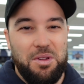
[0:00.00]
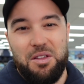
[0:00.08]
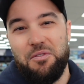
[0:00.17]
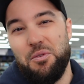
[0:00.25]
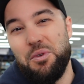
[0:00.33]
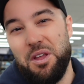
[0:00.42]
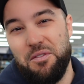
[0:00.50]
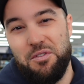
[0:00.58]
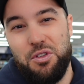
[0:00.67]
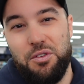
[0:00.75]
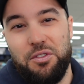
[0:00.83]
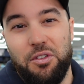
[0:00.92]
mean, if you want to
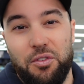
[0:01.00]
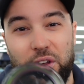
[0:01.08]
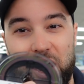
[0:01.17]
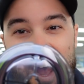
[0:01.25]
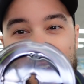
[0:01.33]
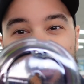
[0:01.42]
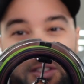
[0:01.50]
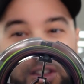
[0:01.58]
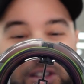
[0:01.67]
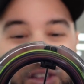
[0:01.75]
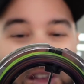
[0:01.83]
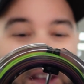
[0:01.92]
even use this for casting,